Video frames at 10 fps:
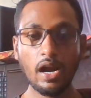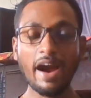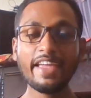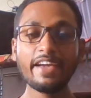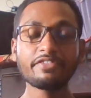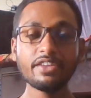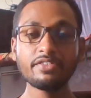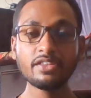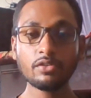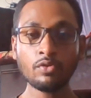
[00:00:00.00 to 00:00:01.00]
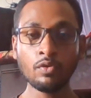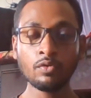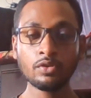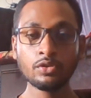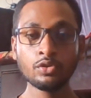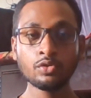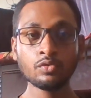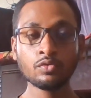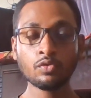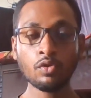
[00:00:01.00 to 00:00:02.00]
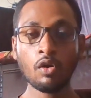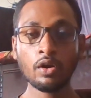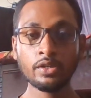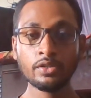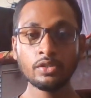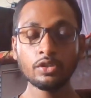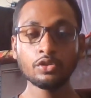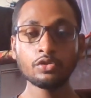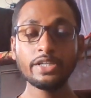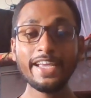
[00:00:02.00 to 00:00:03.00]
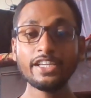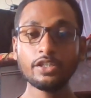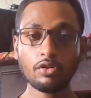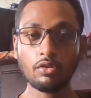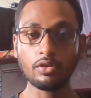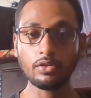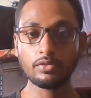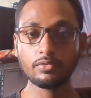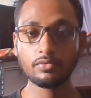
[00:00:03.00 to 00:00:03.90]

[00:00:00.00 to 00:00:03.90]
I have given the role to Claude to take it on.